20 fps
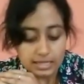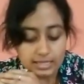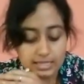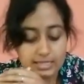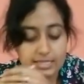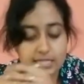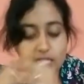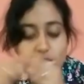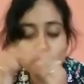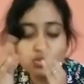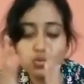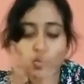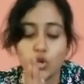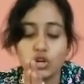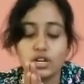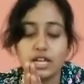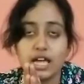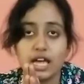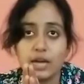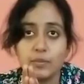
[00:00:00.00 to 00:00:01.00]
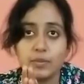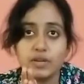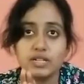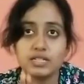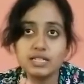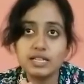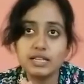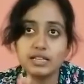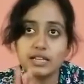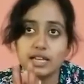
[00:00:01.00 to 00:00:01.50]
This is what
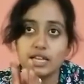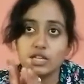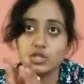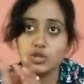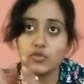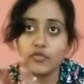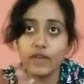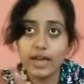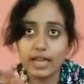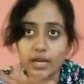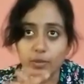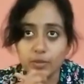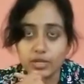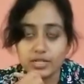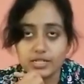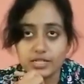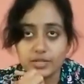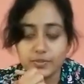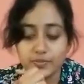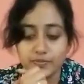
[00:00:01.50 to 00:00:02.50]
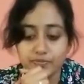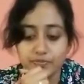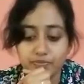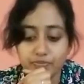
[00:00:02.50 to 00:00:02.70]
happens in the case of animals.